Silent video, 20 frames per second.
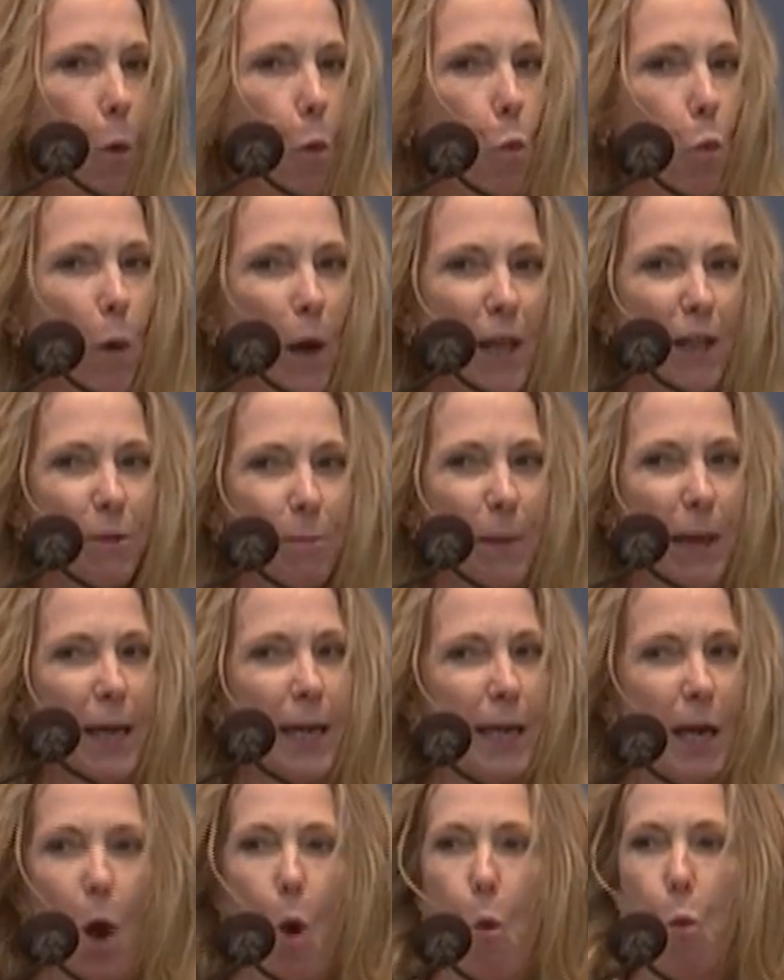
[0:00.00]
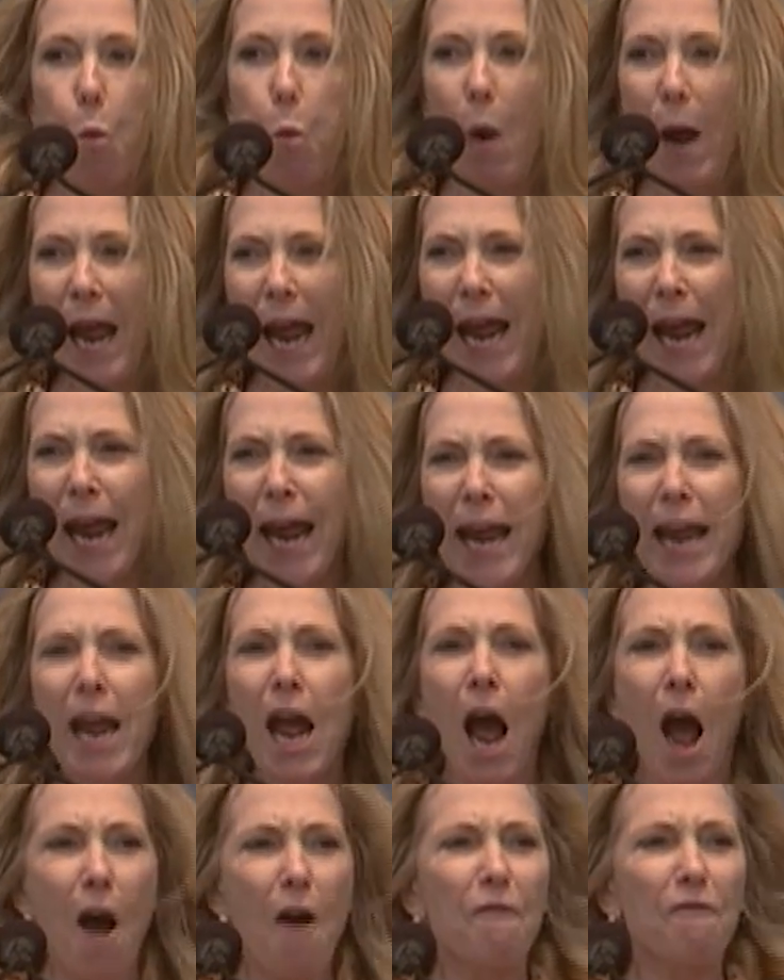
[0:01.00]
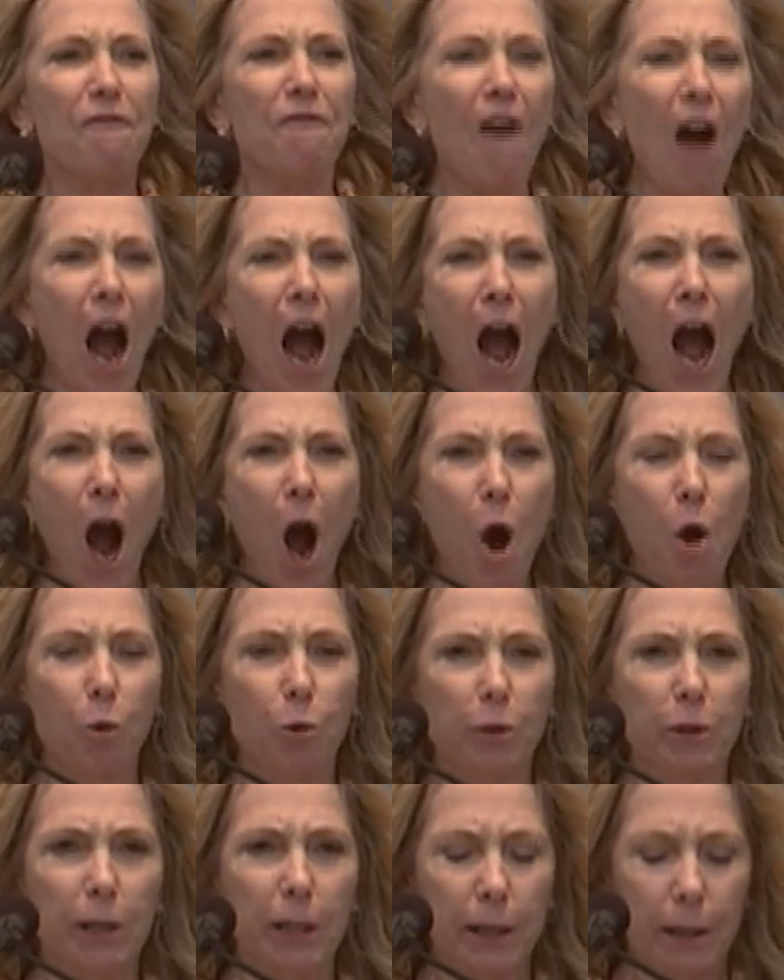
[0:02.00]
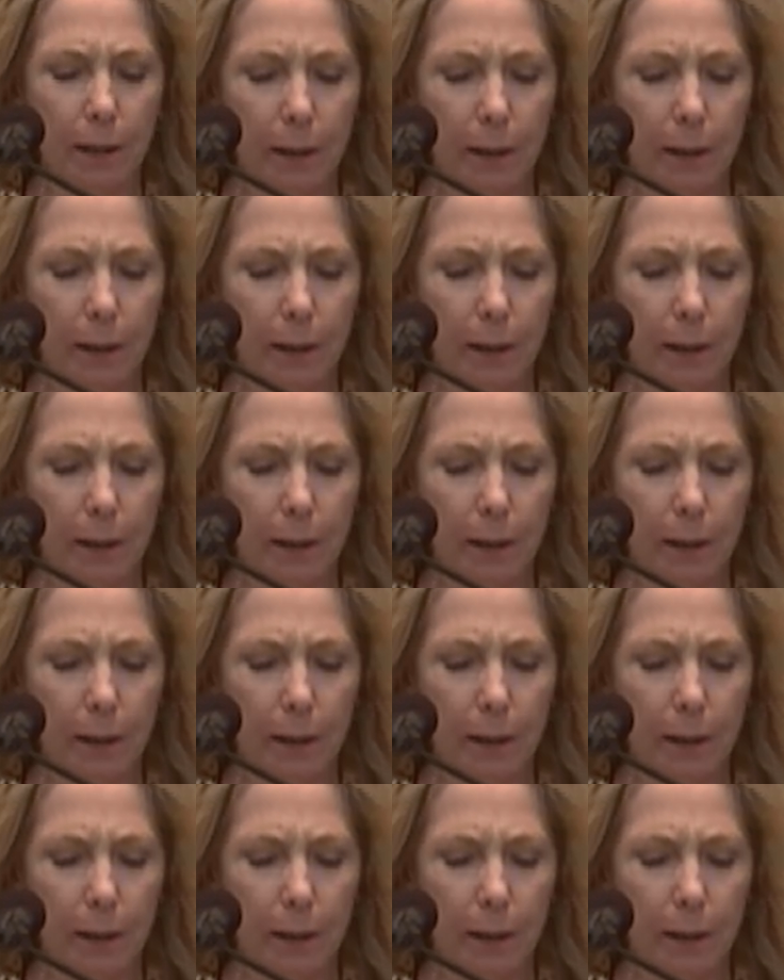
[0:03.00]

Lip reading: With me, we vote.